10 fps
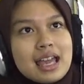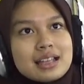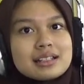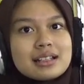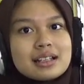
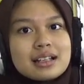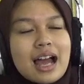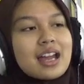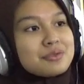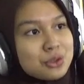and
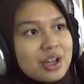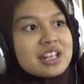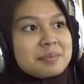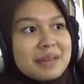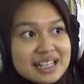I have
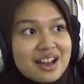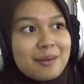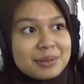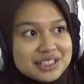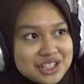joined many
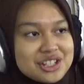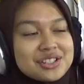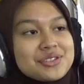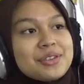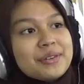
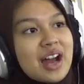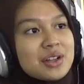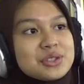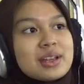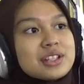competitions
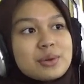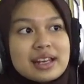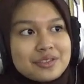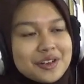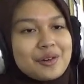throughout
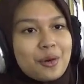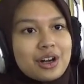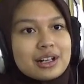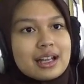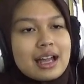2023,
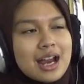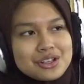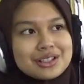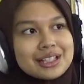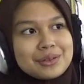or
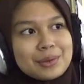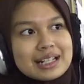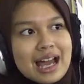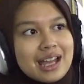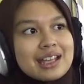actually
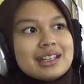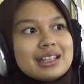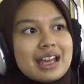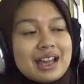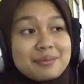when
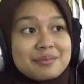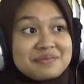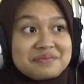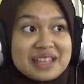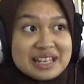I am
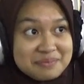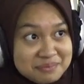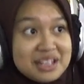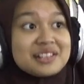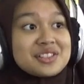
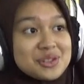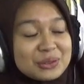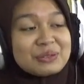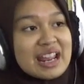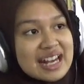in middle
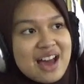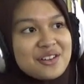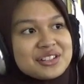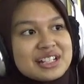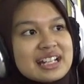school right now.